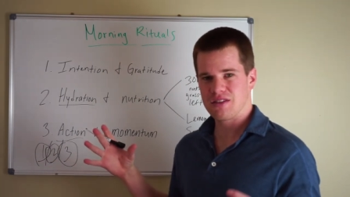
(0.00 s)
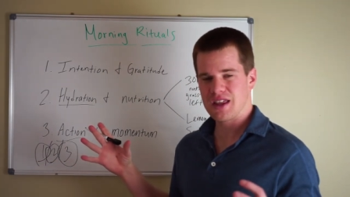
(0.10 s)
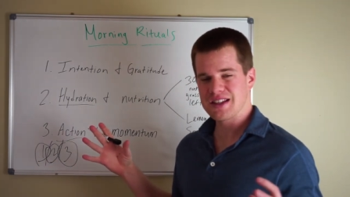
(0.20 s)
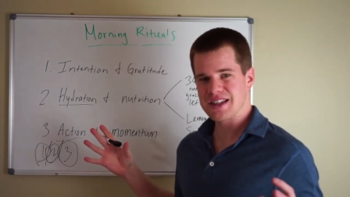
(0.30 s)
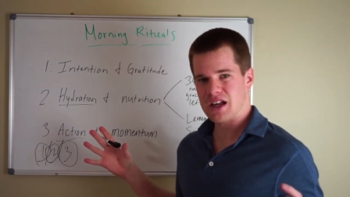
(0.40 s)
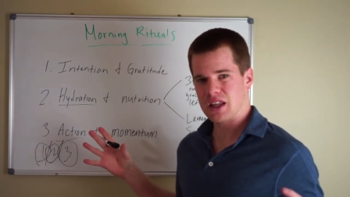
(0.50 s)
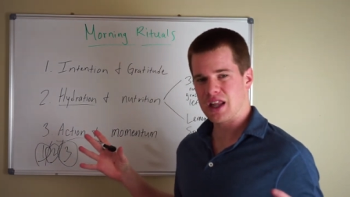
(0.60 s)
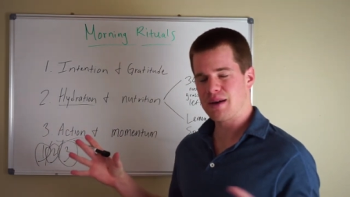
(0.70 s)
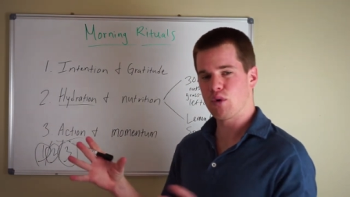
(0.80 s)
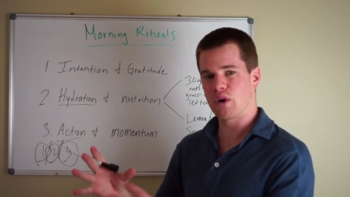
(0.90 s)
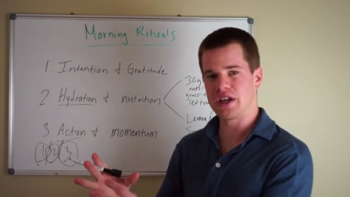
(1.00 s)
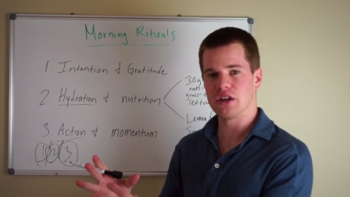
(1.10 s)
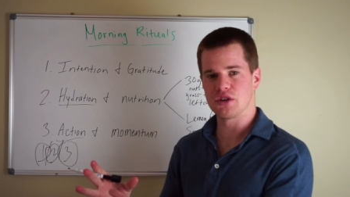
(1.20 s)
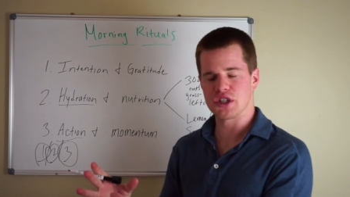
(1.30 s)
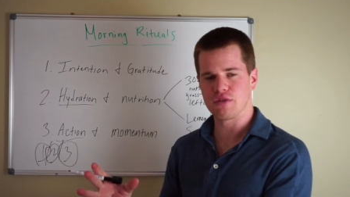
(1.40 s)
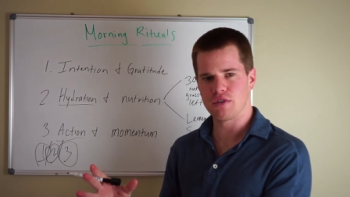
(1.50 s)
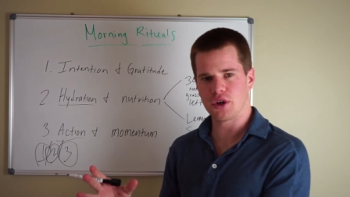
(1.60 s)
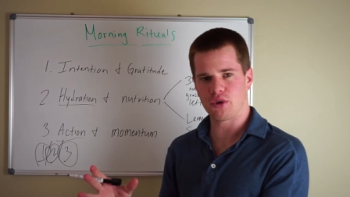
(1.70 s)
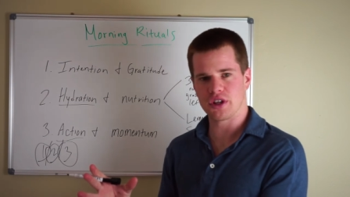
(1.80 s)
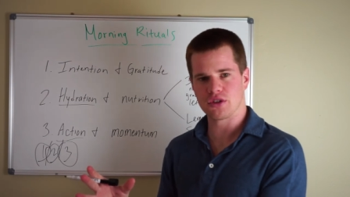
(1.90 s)
that's a lot more energy
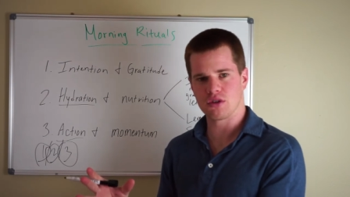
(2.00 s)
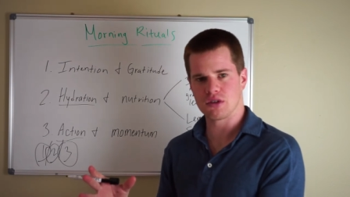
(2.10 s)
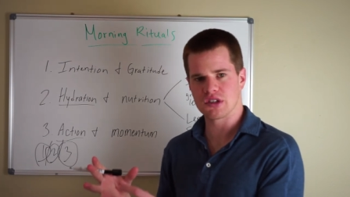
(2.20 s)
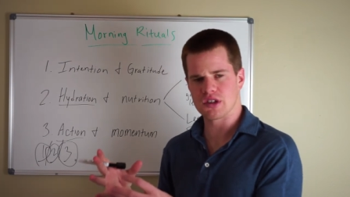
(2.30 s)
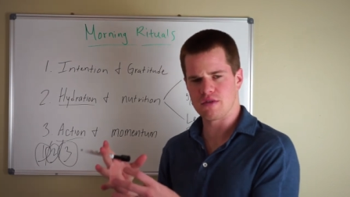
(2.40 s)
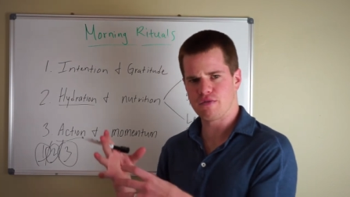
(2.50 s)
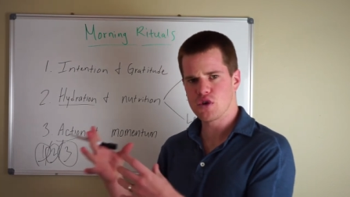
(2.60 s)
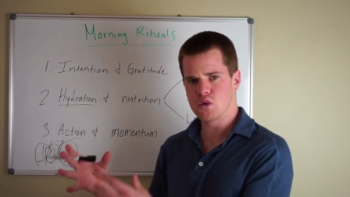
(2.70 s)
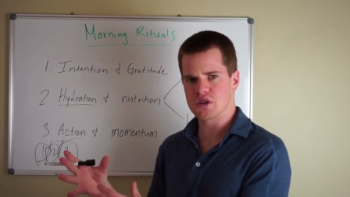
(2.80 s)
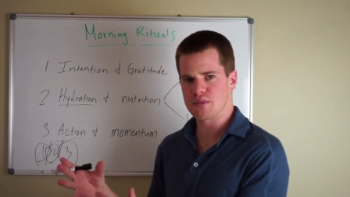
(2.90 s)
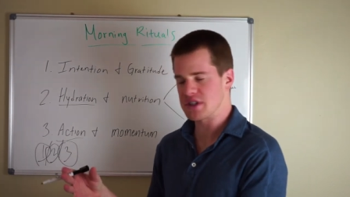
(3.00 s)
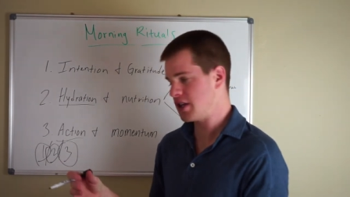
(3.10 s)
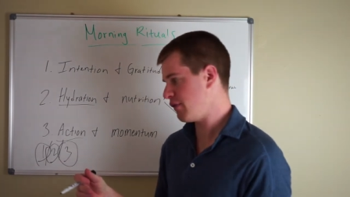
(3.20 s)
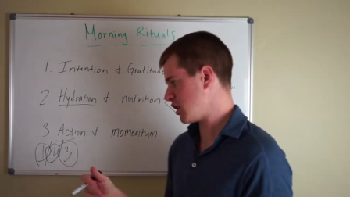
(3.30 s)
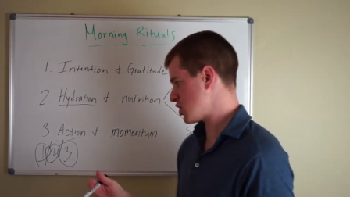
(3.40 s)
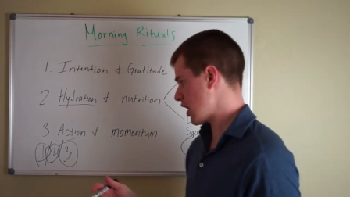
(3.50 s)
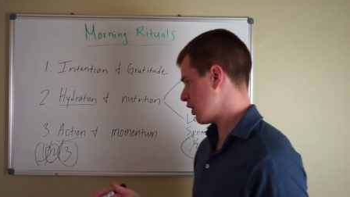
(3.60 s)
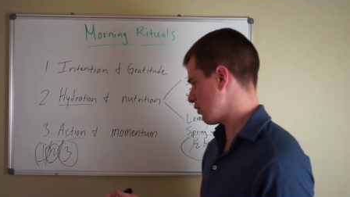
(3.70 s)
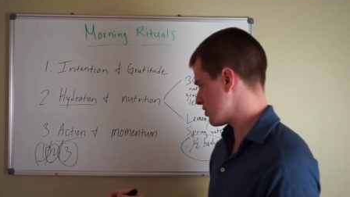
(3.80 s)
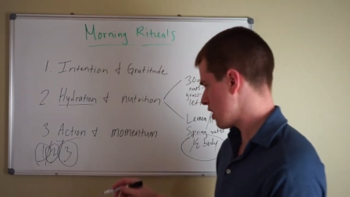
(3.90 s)
funneled into just a few specific
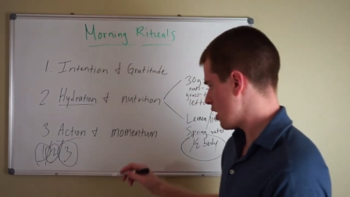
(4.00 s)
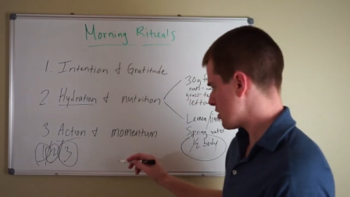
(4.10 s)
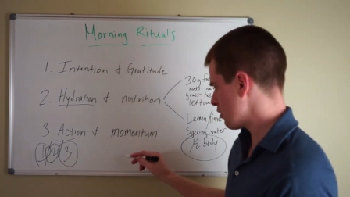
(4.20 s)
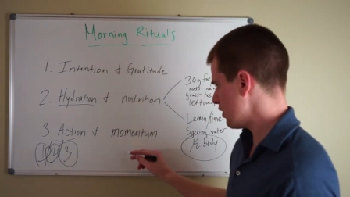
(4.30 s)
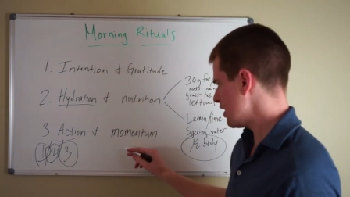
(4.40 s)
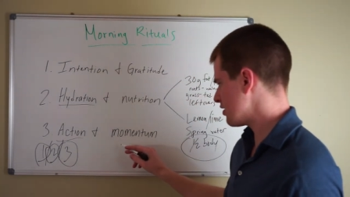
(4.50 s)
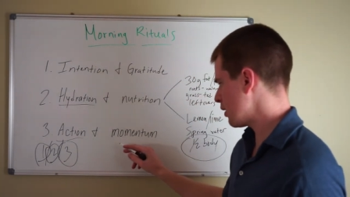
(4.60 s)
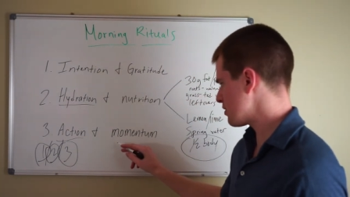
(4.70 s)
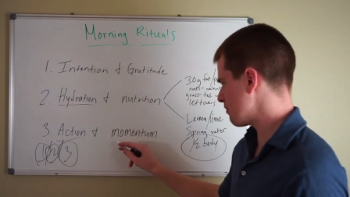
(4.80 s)
channels. So then in terms